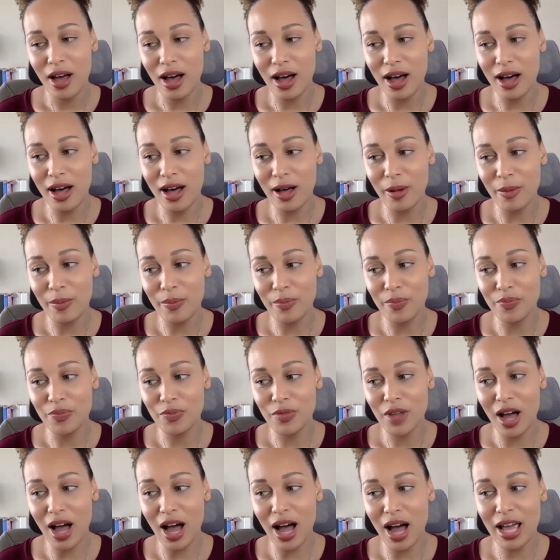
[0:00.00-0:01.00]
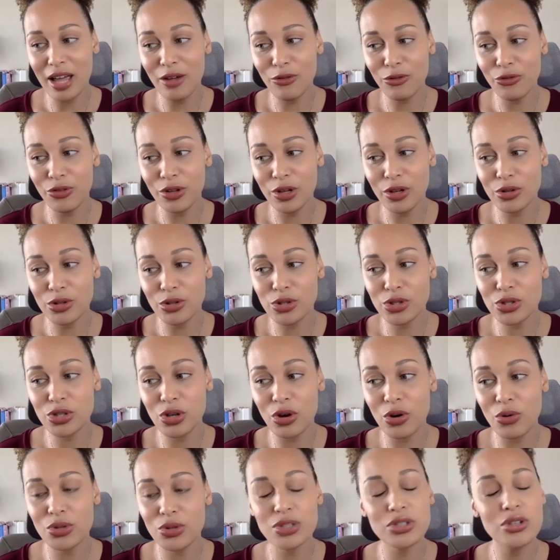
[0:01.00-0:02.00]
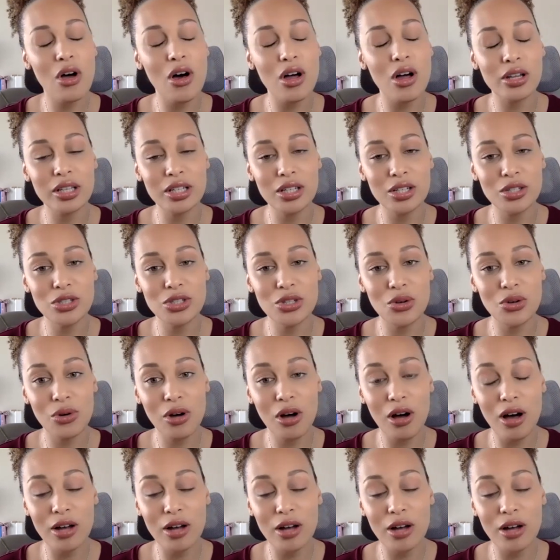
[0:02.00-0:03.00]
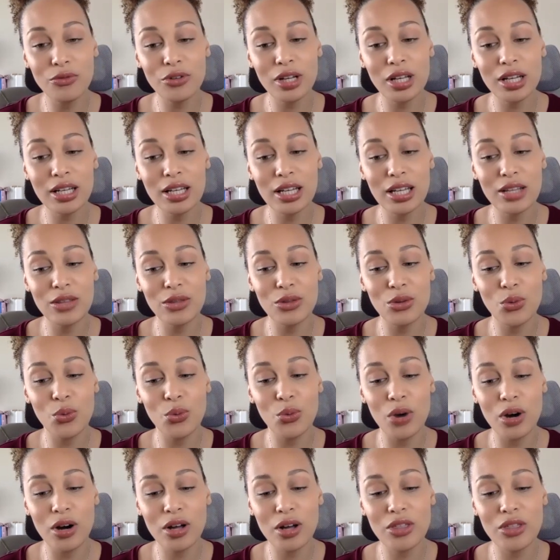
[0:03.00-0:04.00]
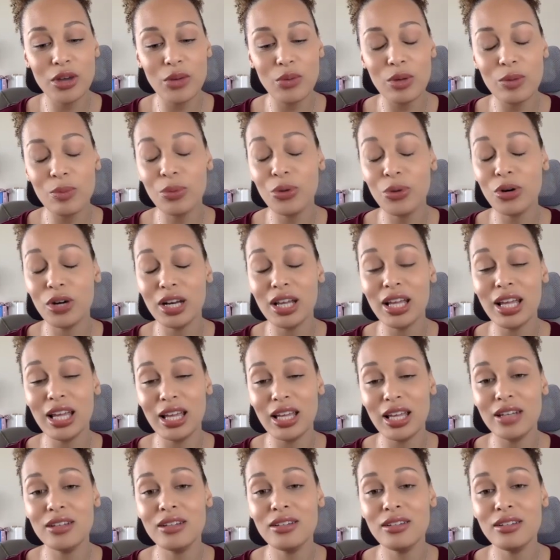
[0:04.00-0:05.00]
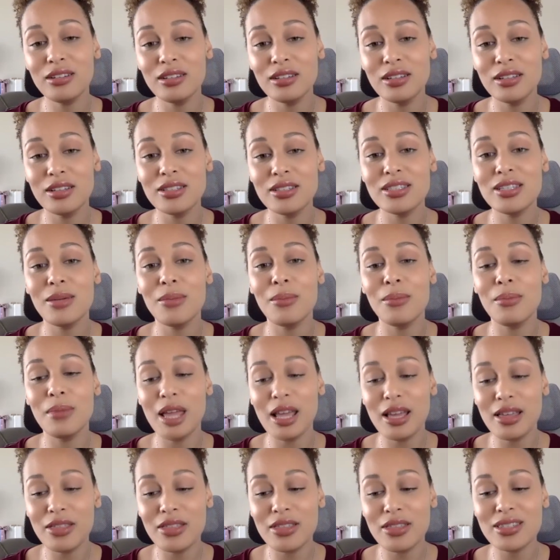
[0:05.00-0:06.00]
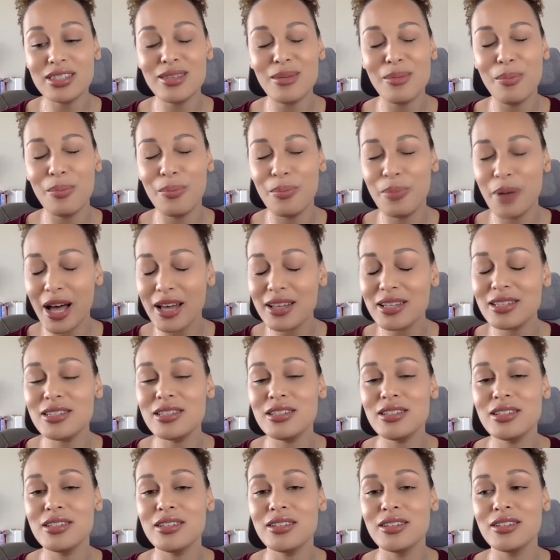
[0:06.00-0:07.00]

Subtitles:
I feel so solid and so confident in the work that we put in to make this the best